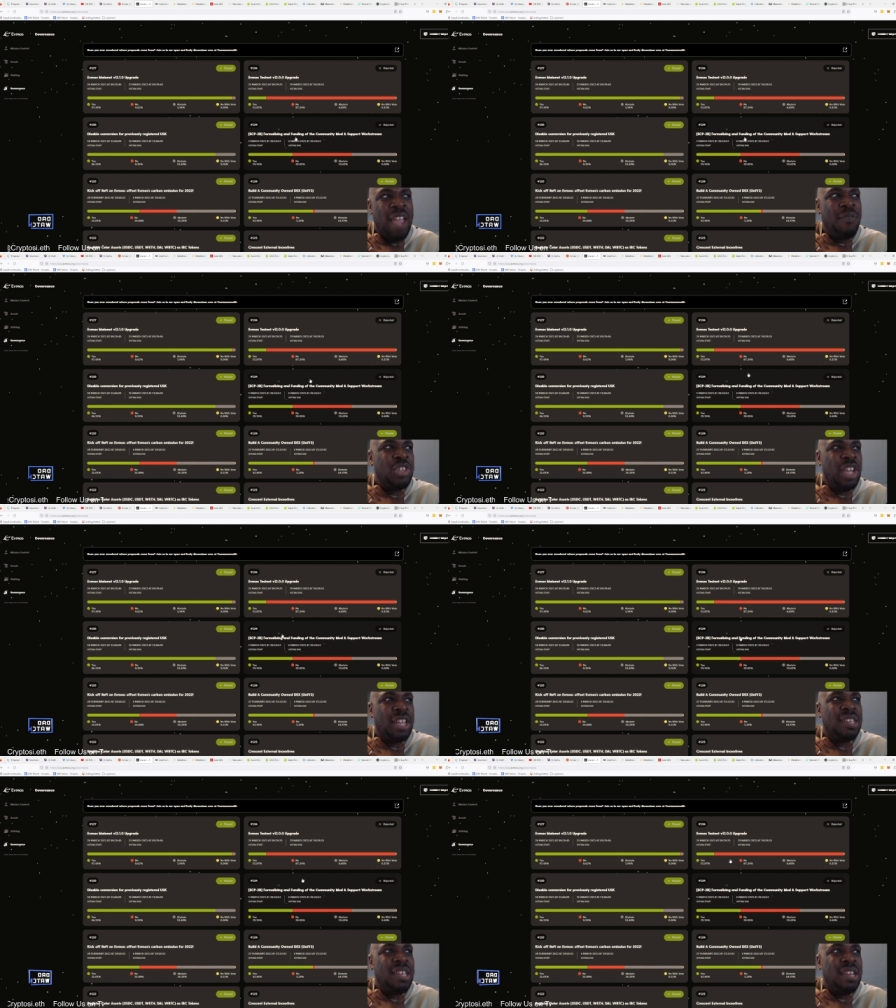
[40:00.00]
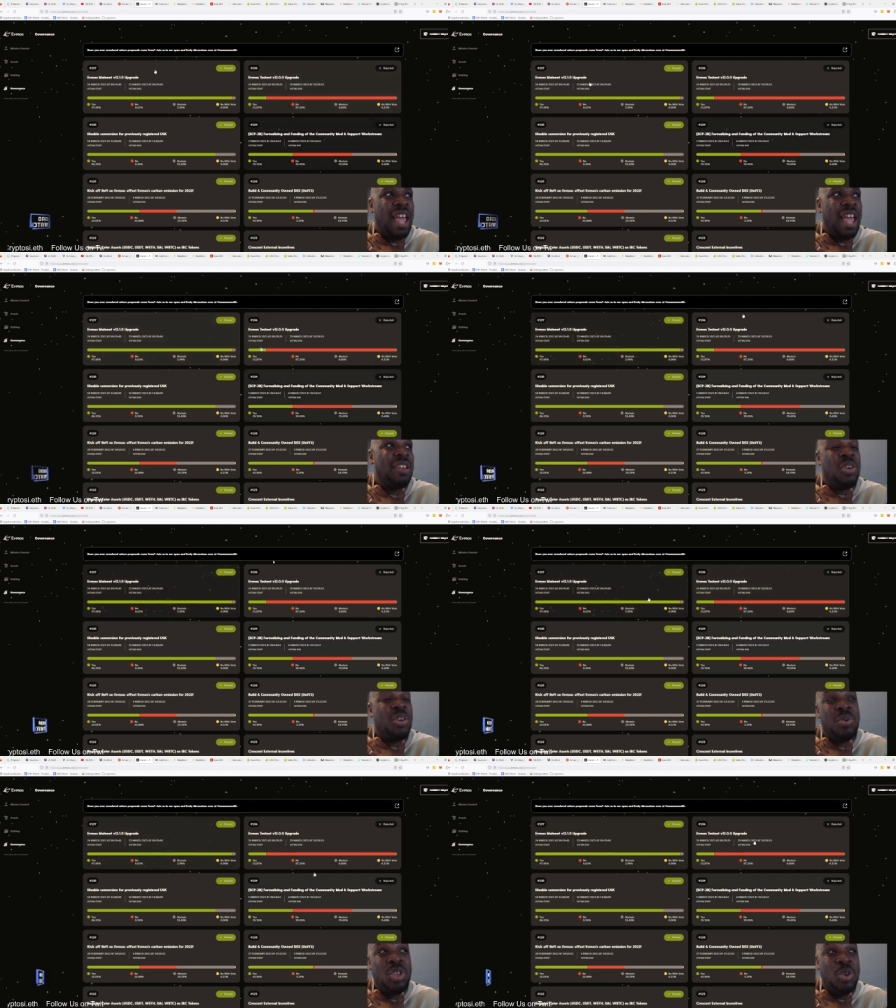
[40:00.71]
rejected and
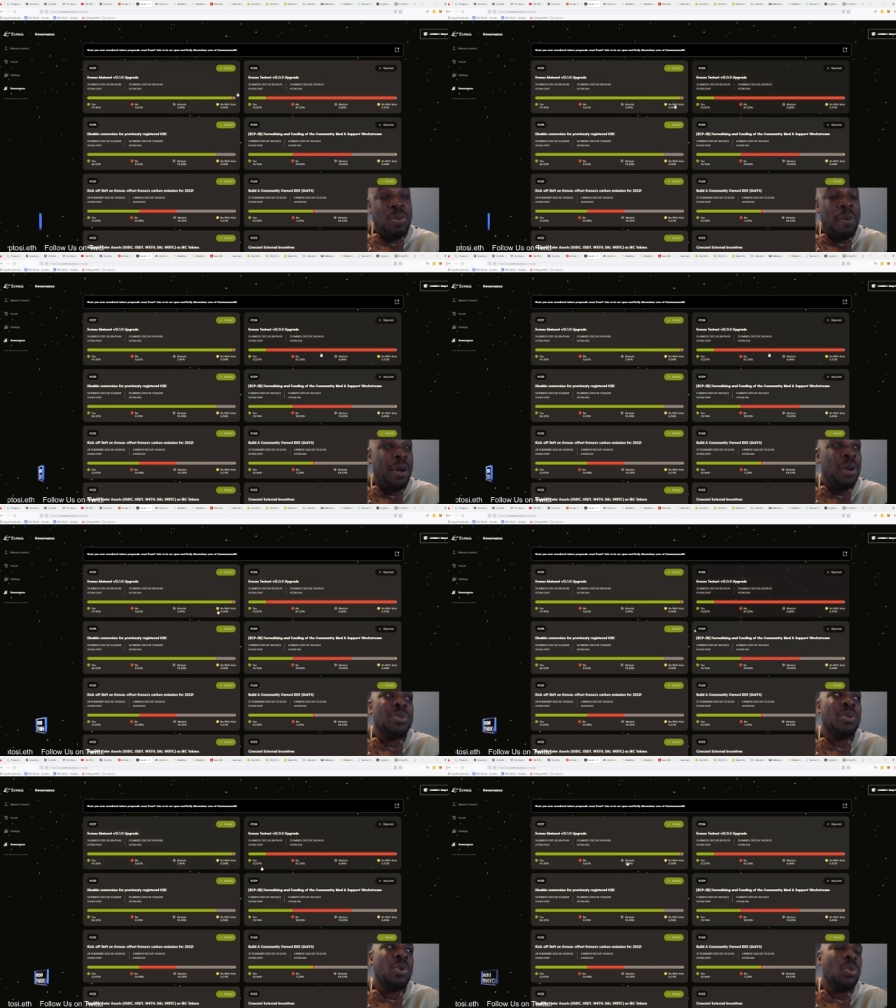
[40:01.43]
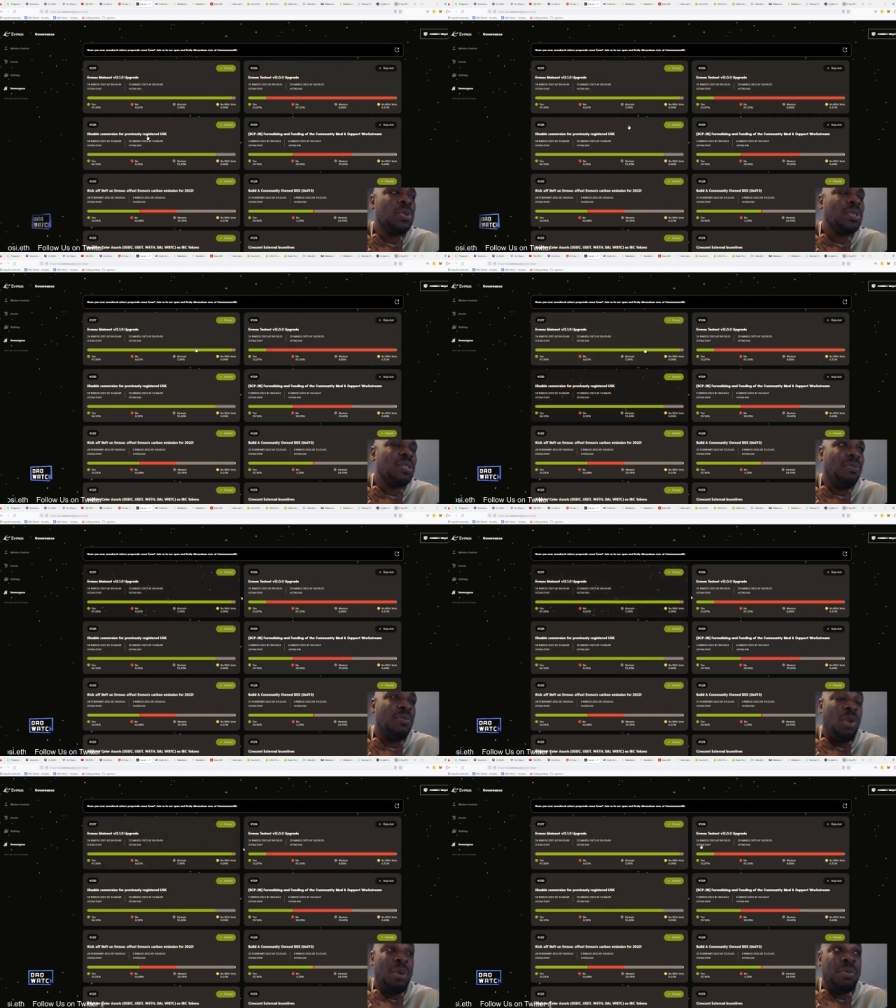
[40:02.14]
no new proposals.
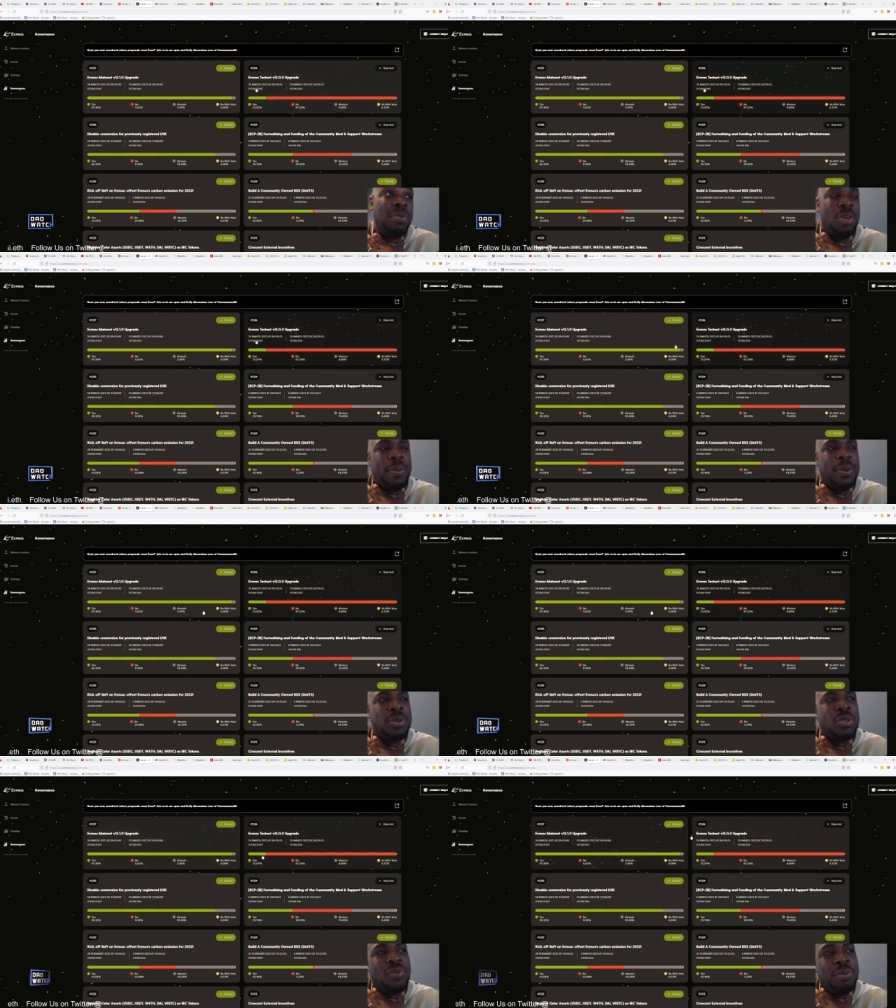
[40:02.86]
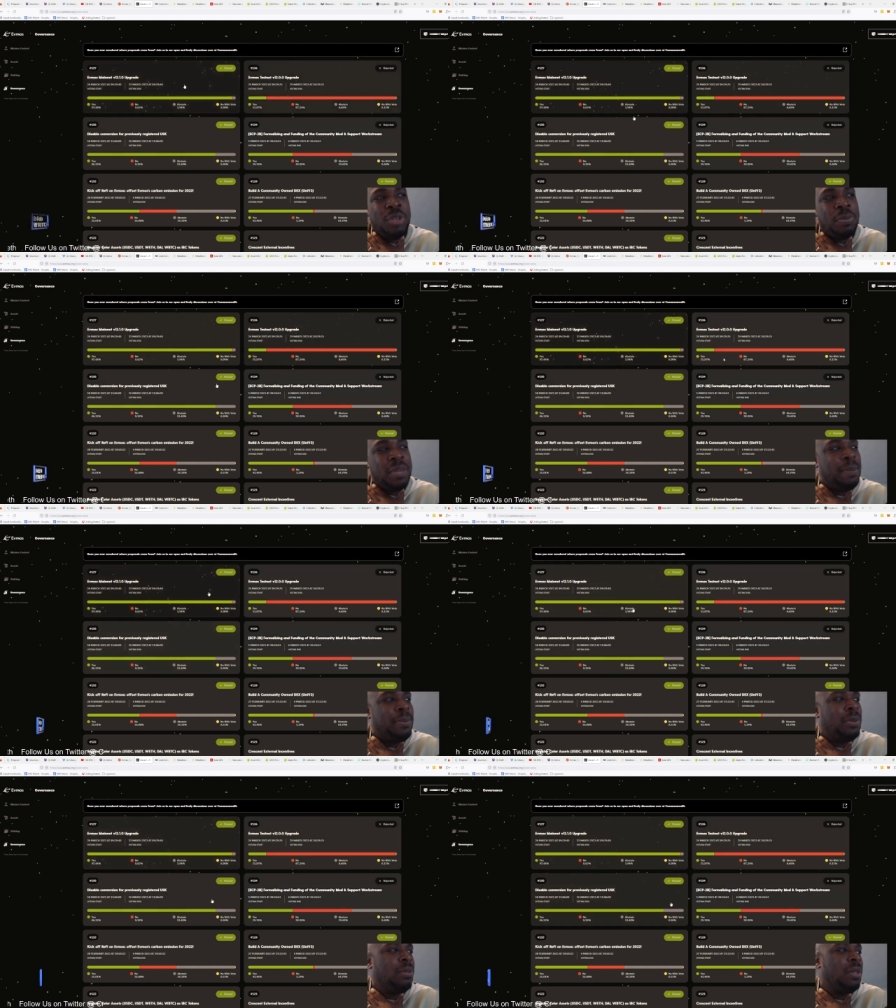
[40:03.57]
Well, no proposals from new
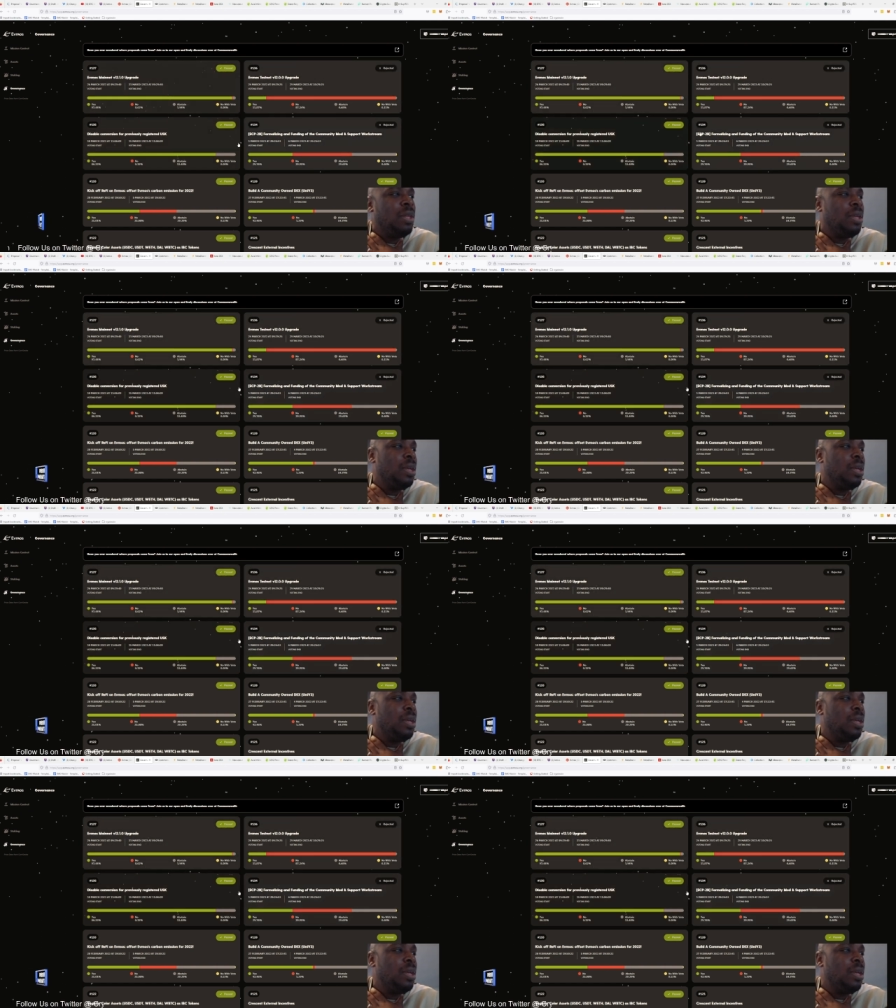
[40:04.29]
people.